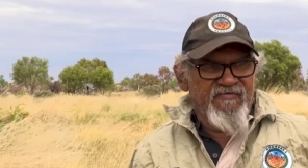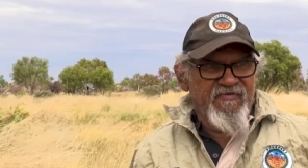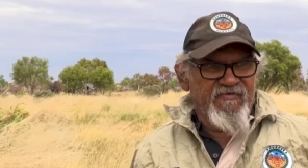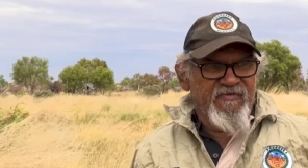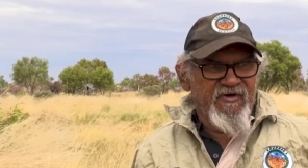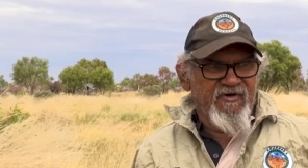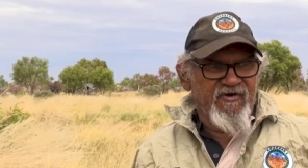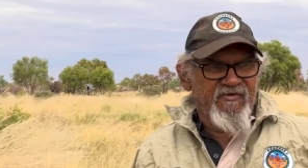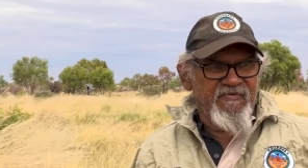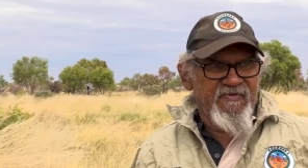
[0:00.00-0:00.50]
from
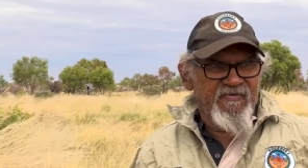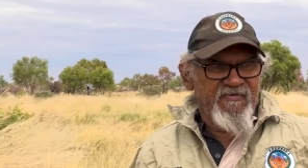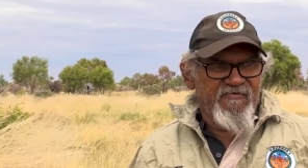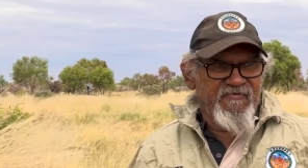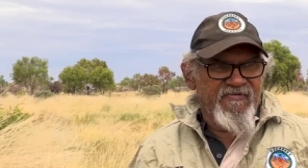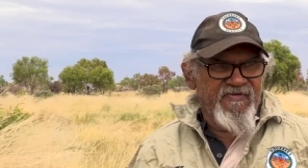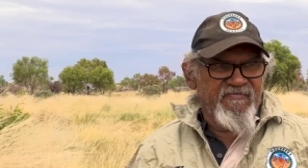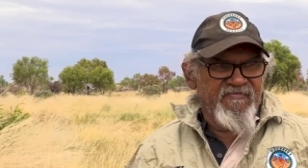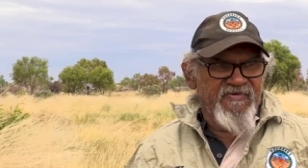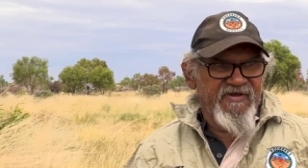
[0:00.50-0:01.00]
the old people,
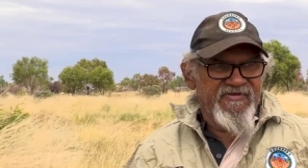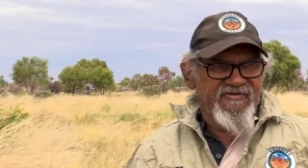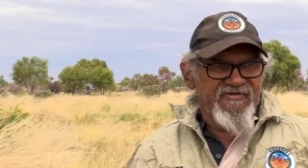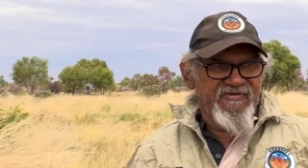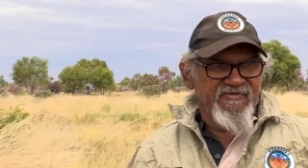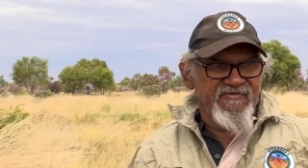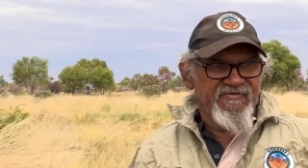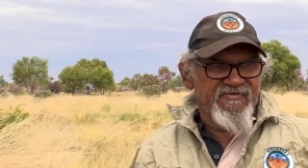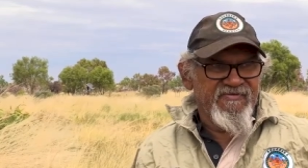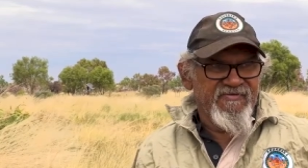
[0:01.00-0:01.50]
from the best, you
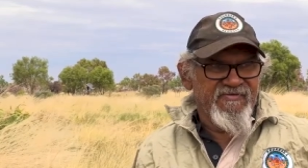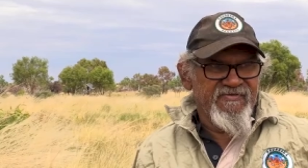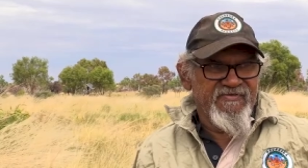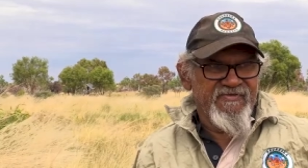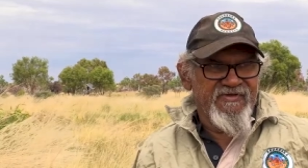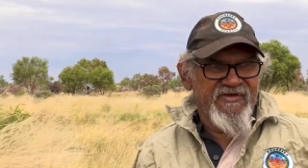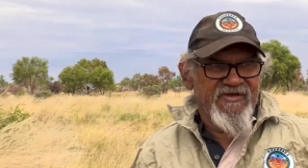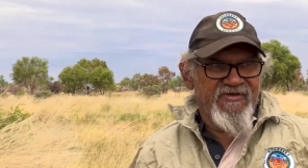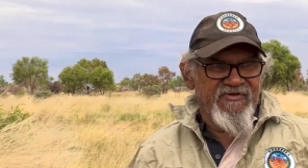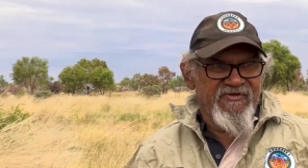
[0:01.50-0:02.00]
know.
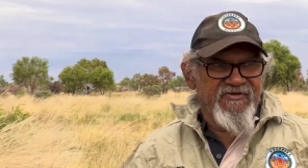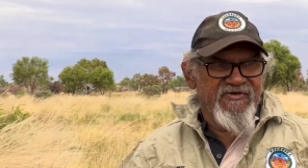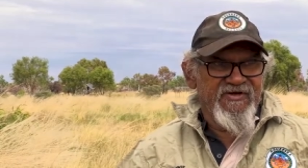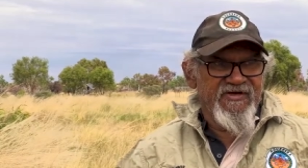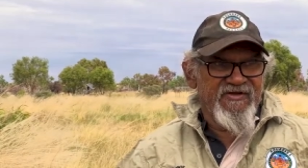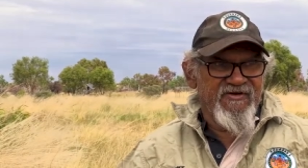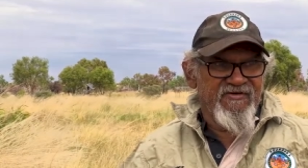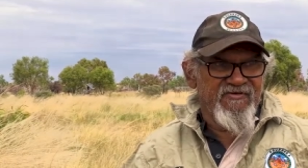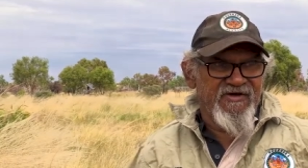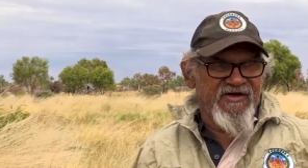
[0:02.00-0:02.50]
They knew how
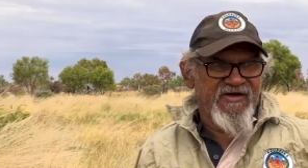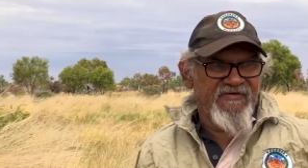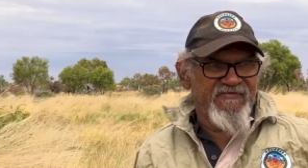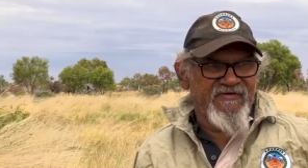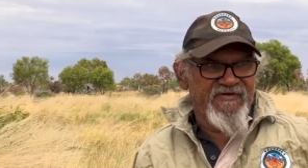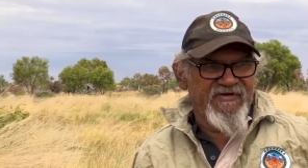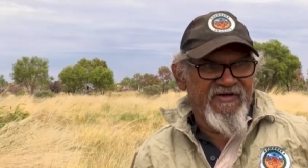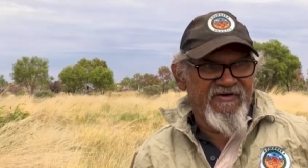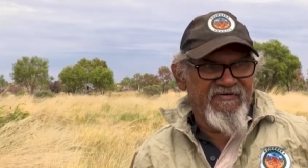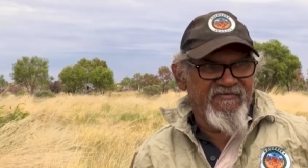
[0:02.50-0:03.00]
to look after
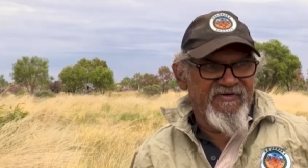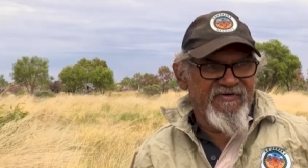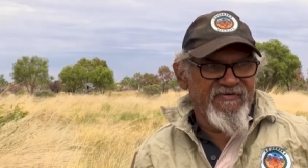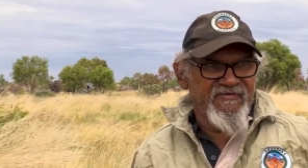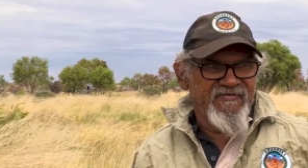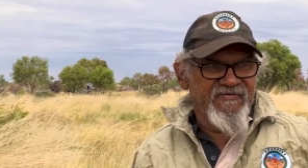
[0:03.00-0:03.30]
the country.